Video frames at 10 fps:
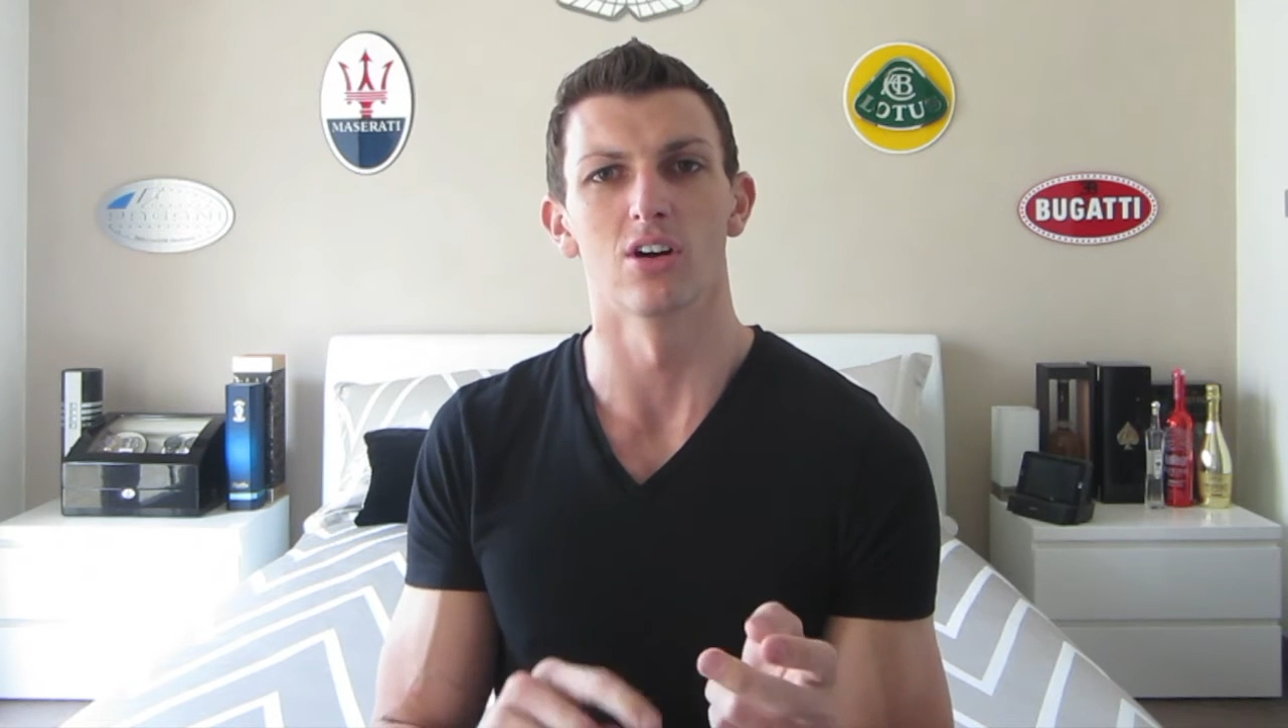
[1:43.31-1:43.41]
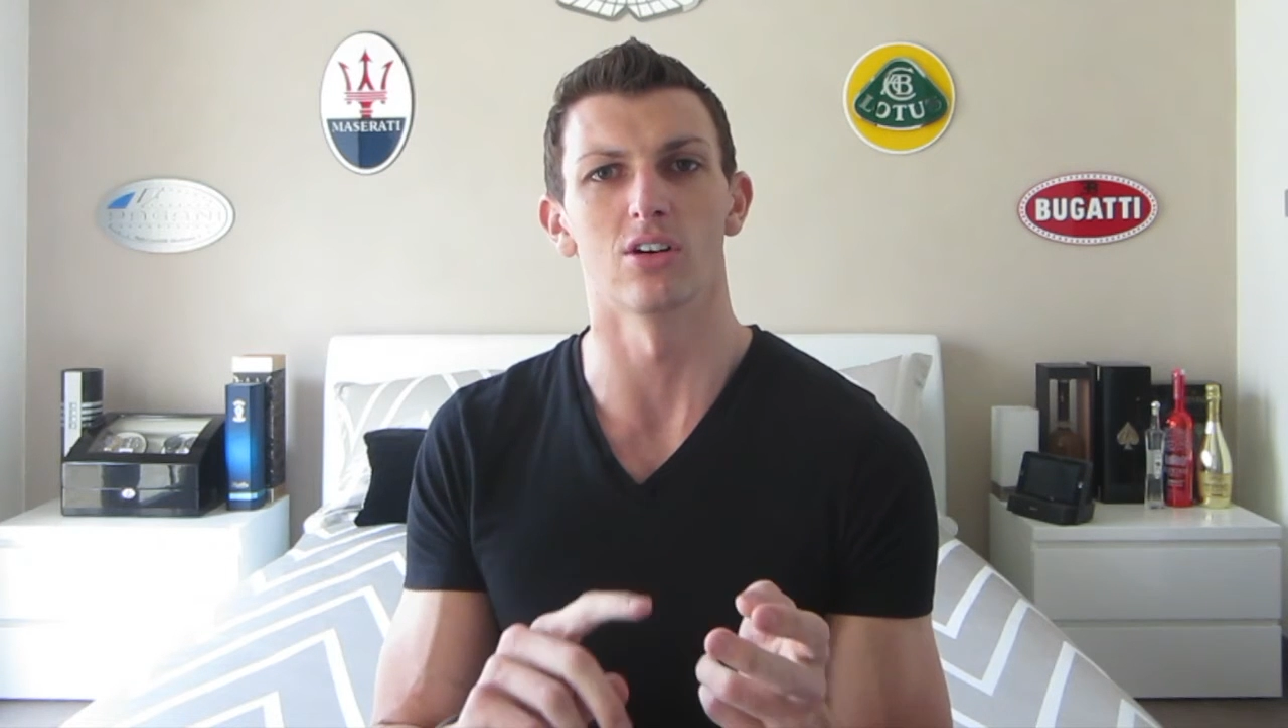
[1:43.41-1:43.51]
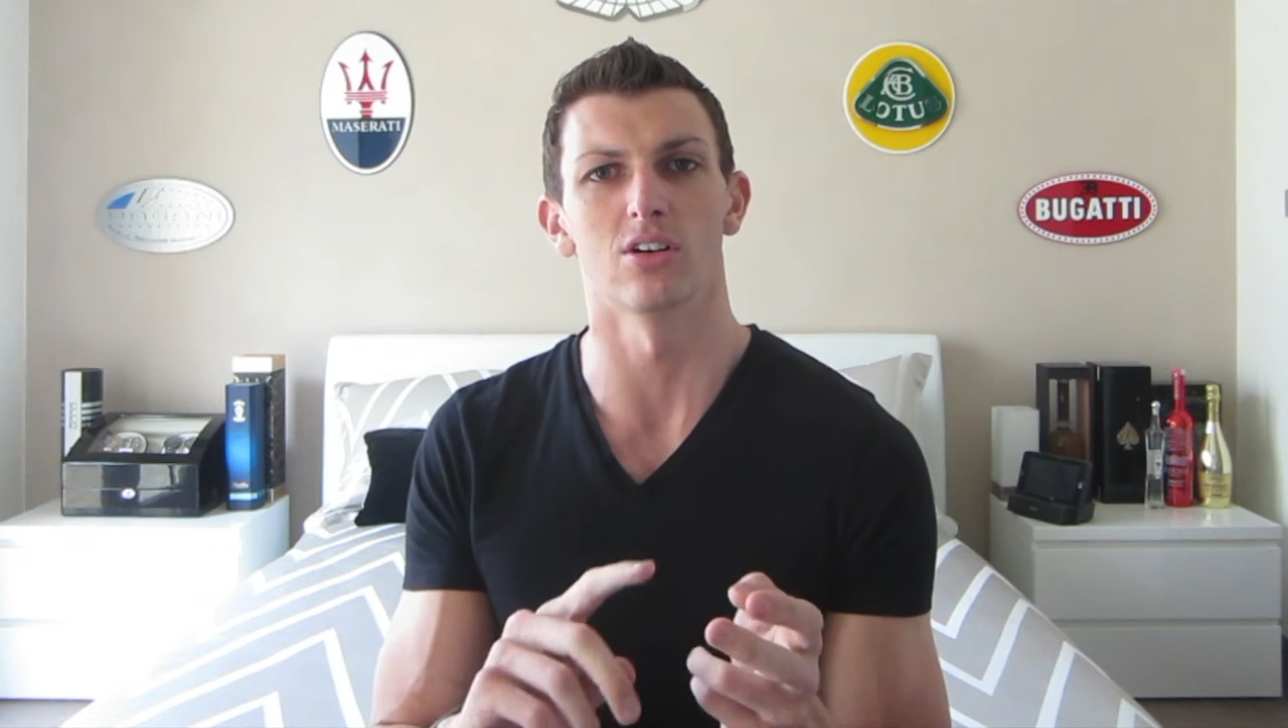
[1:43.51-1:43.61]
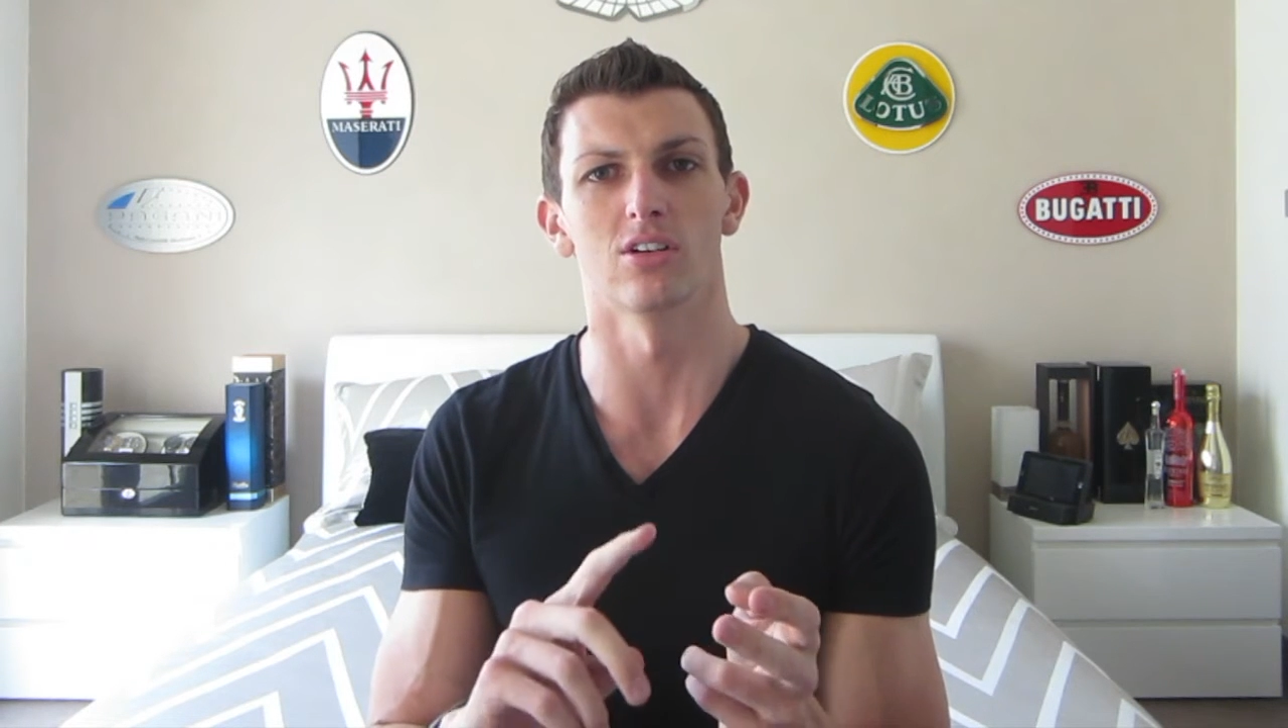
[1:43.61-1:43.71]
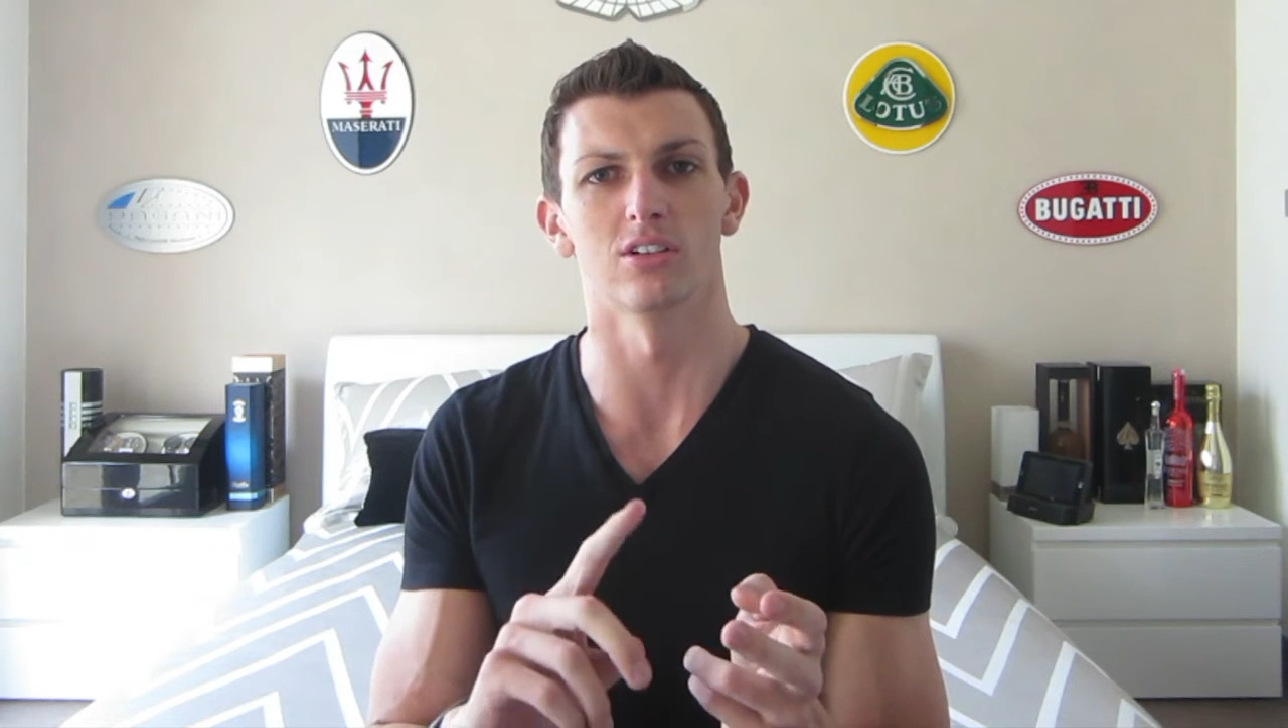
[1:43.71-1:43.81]

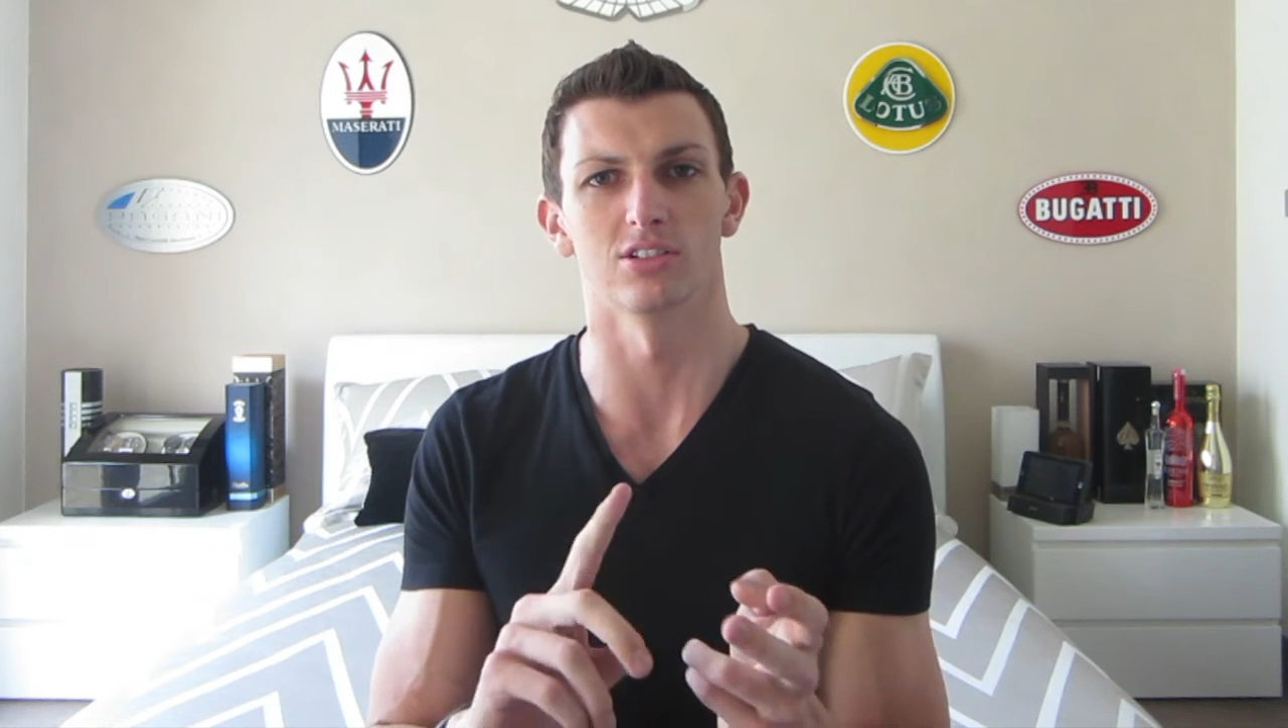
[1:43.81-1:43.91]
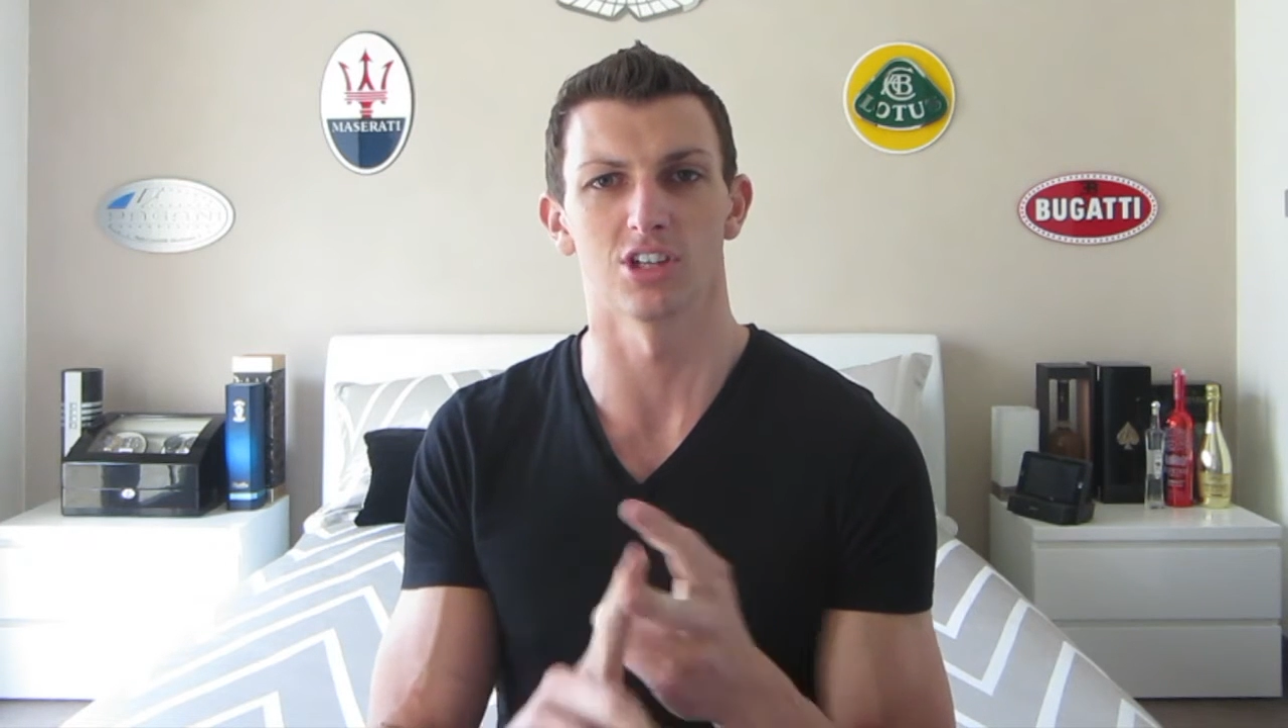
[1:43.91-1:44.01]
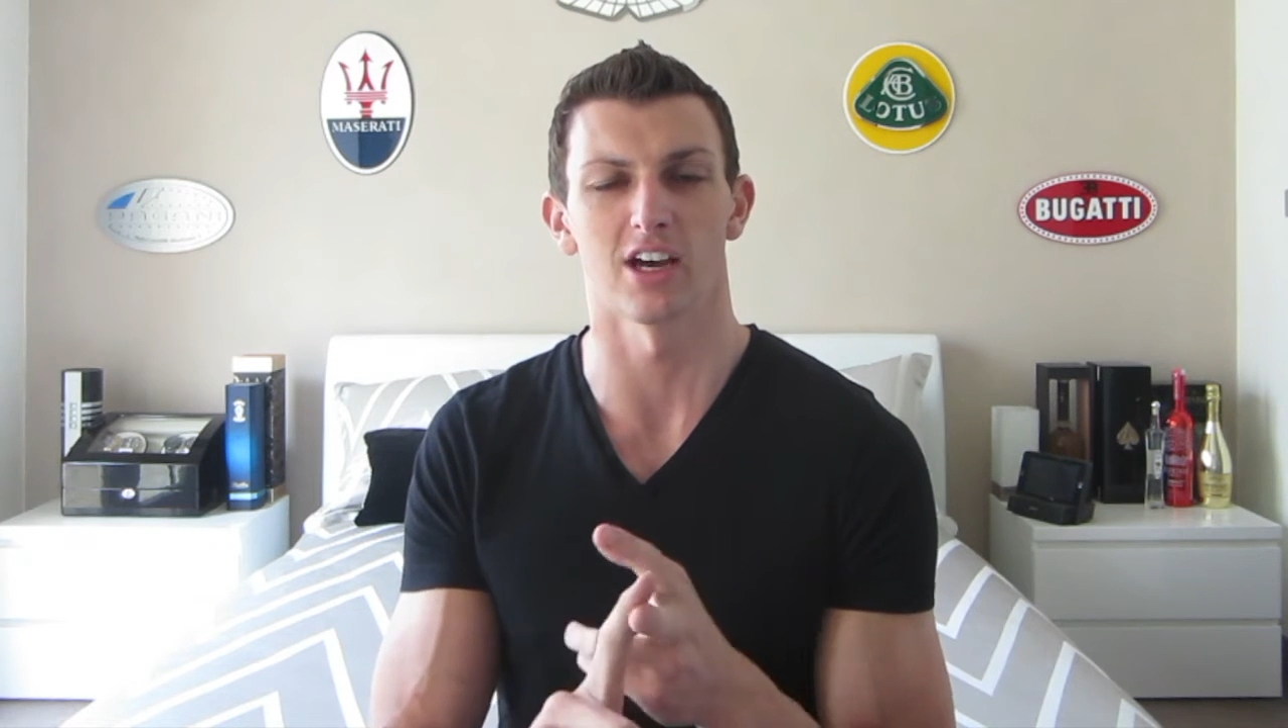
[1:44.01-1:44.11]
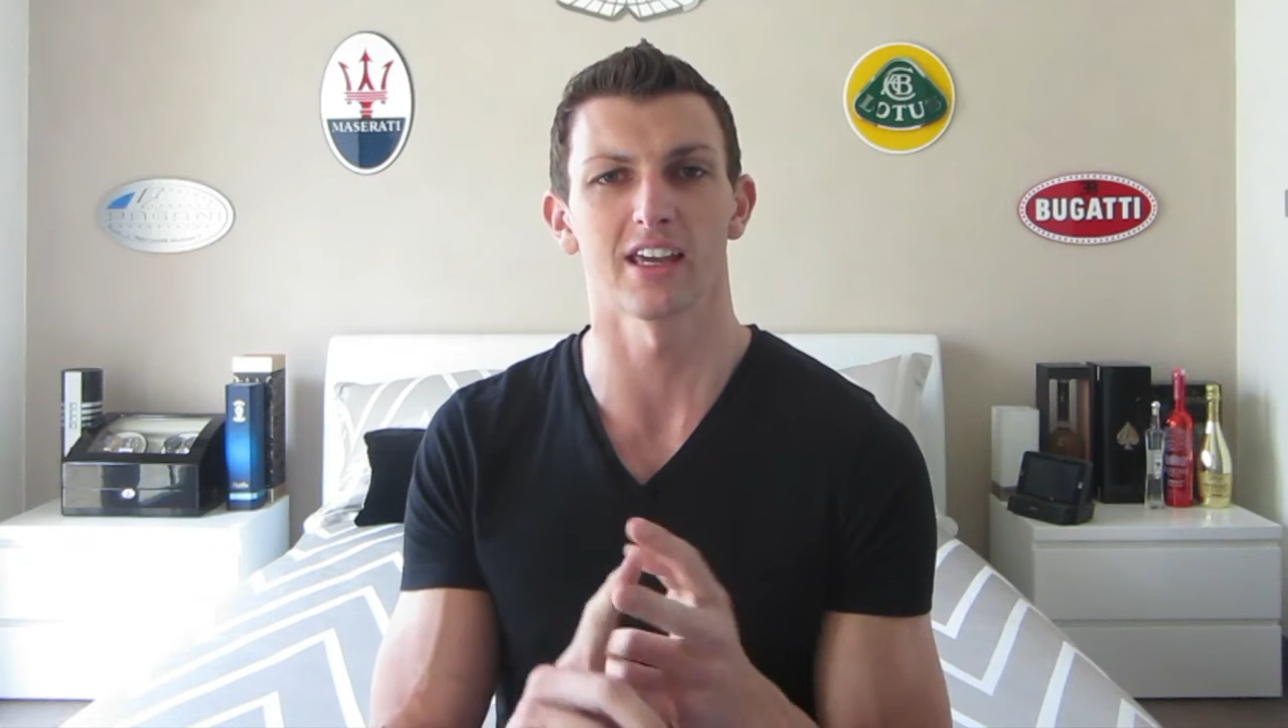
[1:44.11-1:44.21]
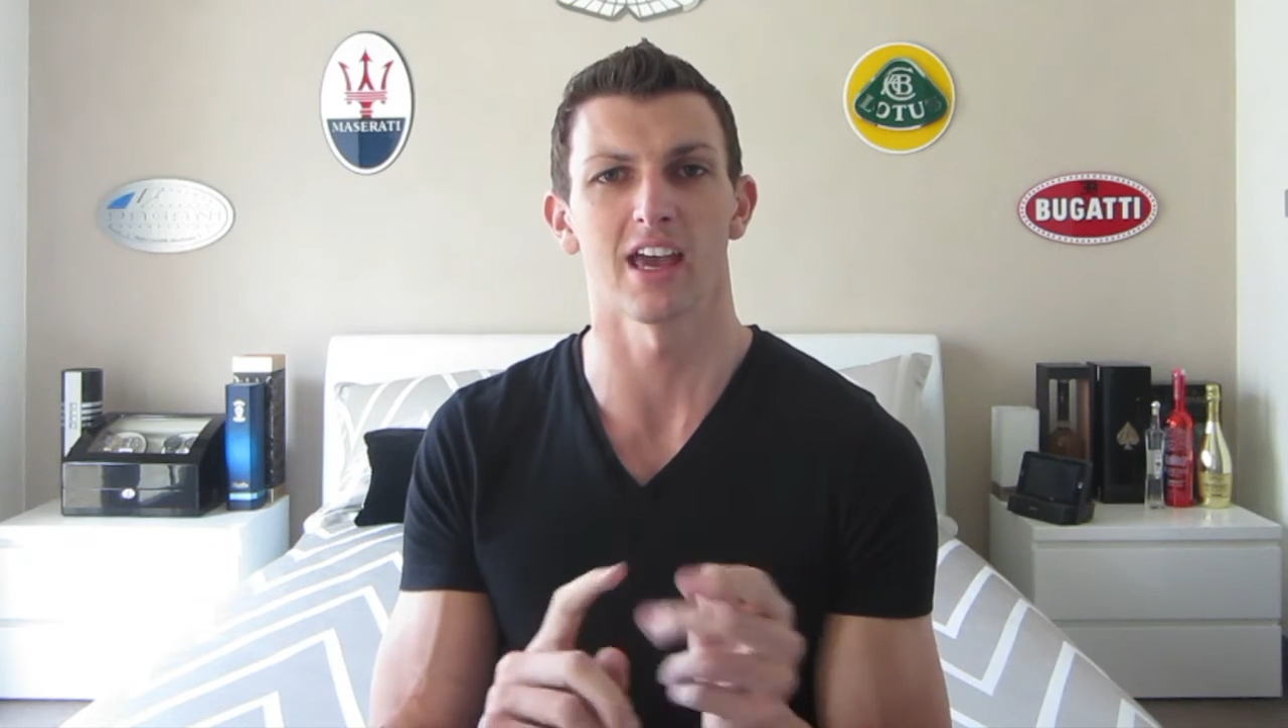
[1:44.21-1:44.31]
or Jai